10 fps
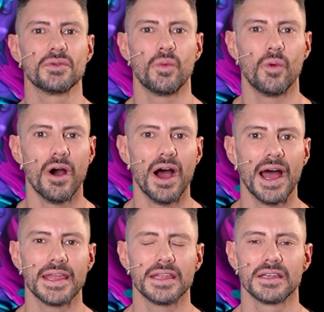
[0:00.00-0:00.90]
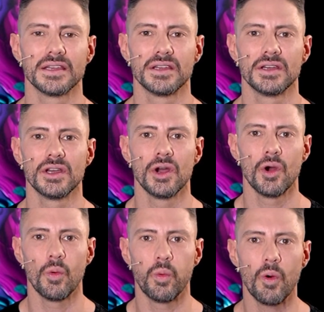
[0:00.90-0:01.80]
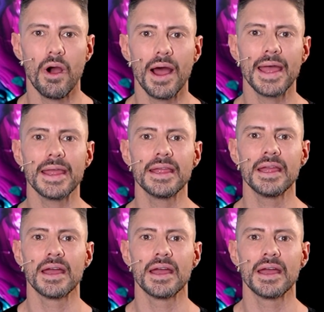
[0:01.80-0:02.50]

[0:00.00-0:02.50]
why? Why